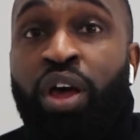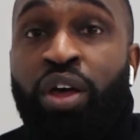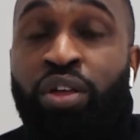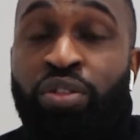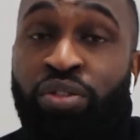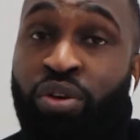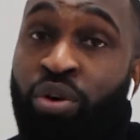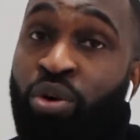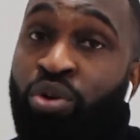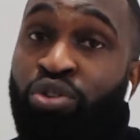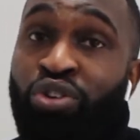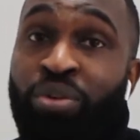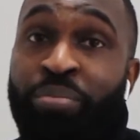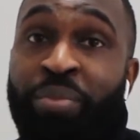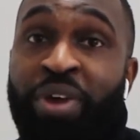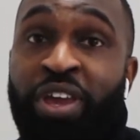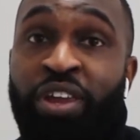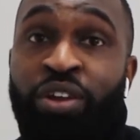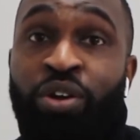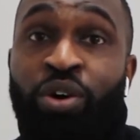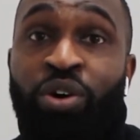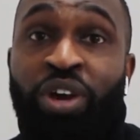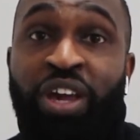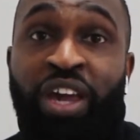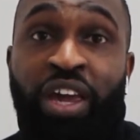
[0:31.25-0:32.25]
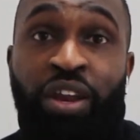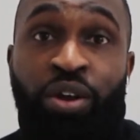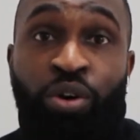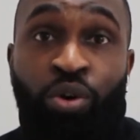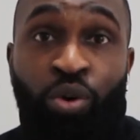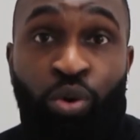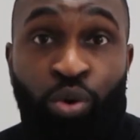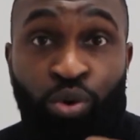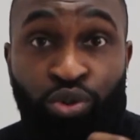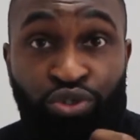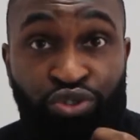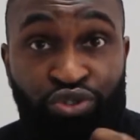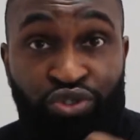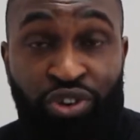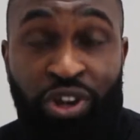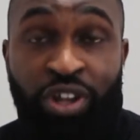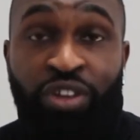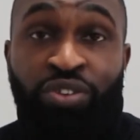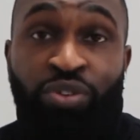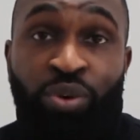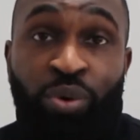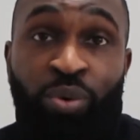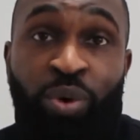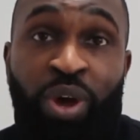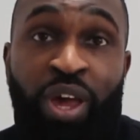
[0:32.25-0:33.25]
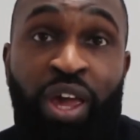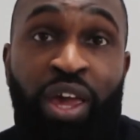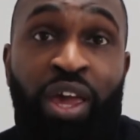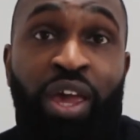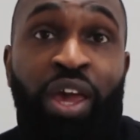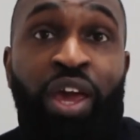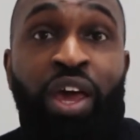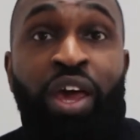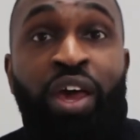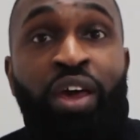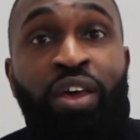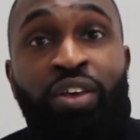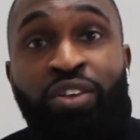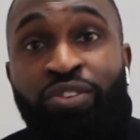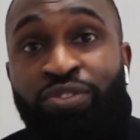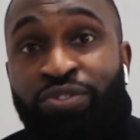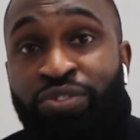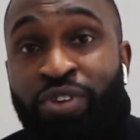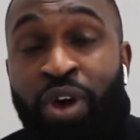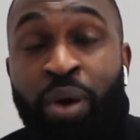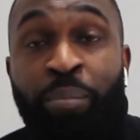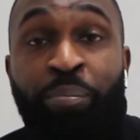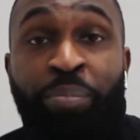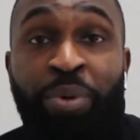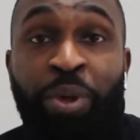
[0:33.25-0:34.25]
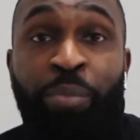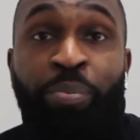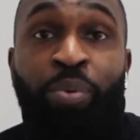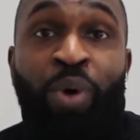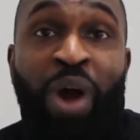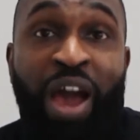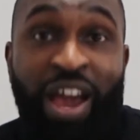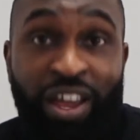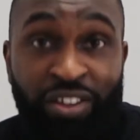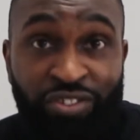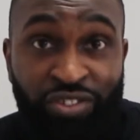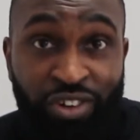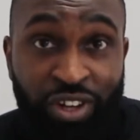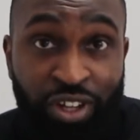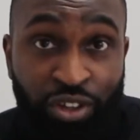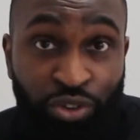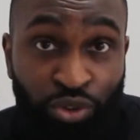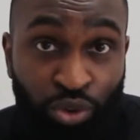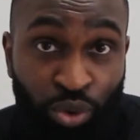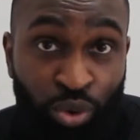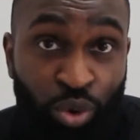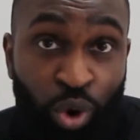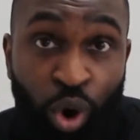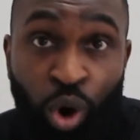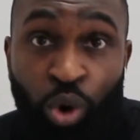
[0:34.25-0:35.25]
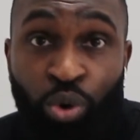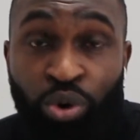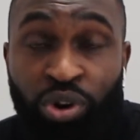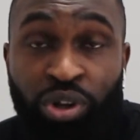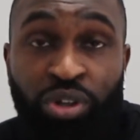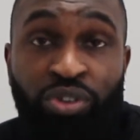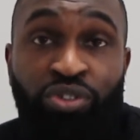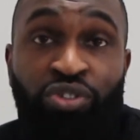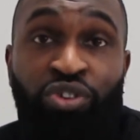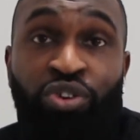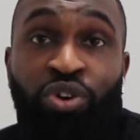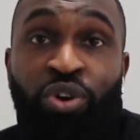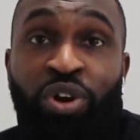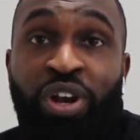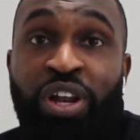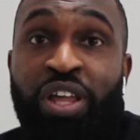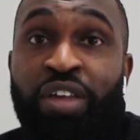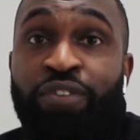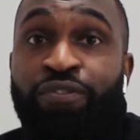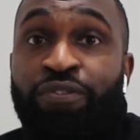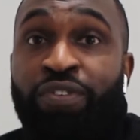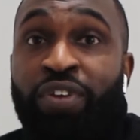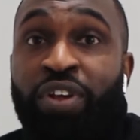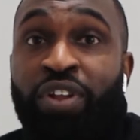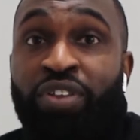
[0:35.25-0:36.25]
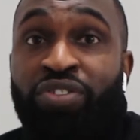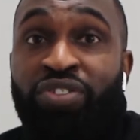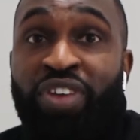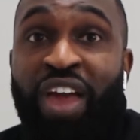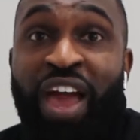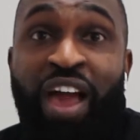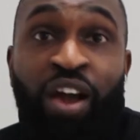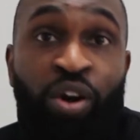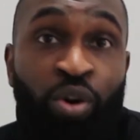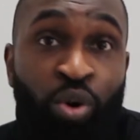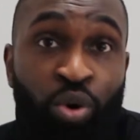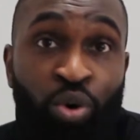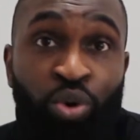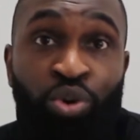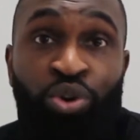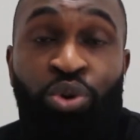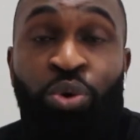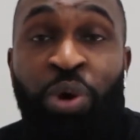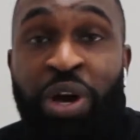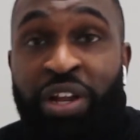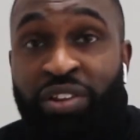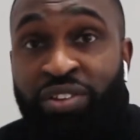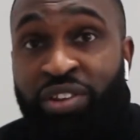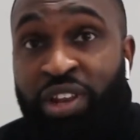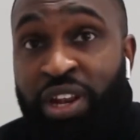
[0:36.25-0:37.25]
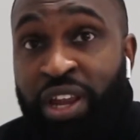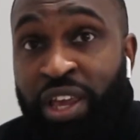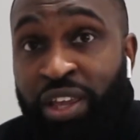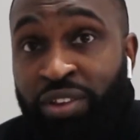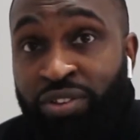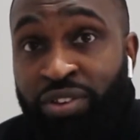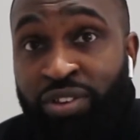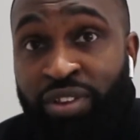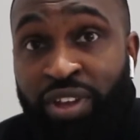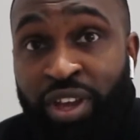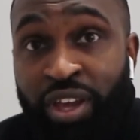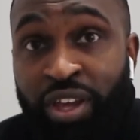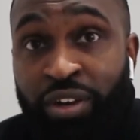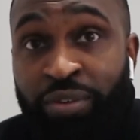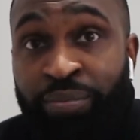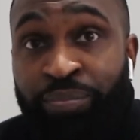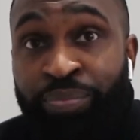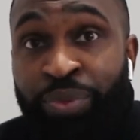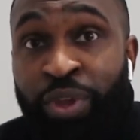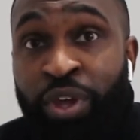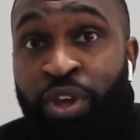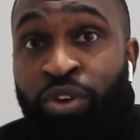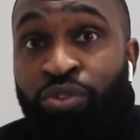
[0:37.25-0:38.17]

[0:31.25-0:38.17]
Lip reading: Though you may not get a call straight away, some people actually do hold on to your leaflets and call you at a later date.